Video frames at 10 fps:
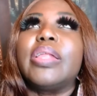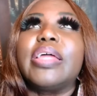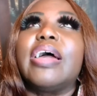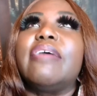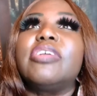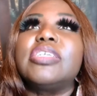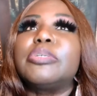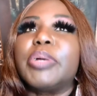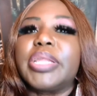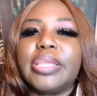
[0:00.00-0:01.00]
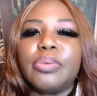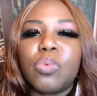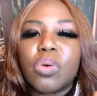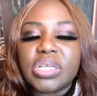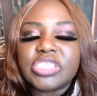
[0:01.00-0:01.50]
whenever somebody
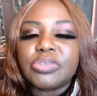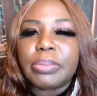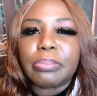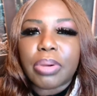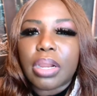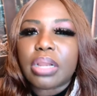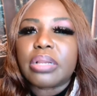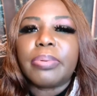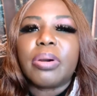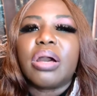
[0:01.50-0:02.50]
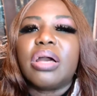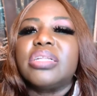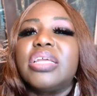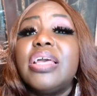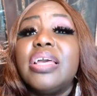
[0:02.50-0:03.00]
wants to embark
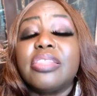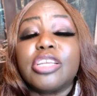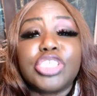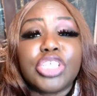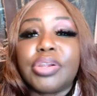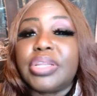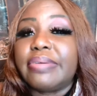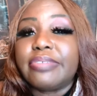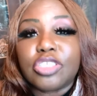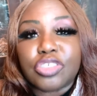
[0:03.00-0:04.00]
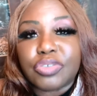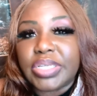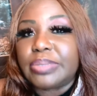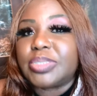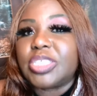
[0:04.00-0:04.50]
upon the journey of their
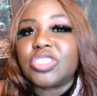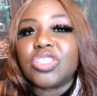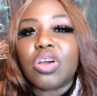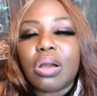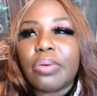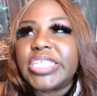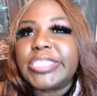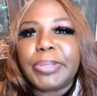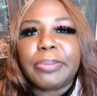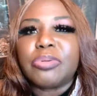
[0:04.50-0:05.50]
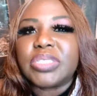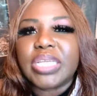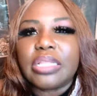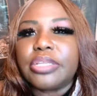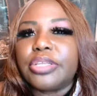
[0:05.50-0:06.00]
dreams, there's always people
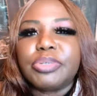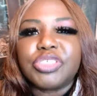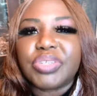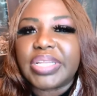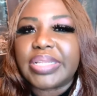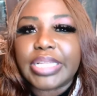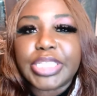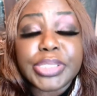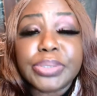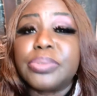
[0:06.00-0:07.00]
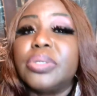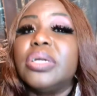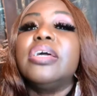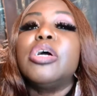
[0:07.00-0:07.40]
telling you what you cannot do.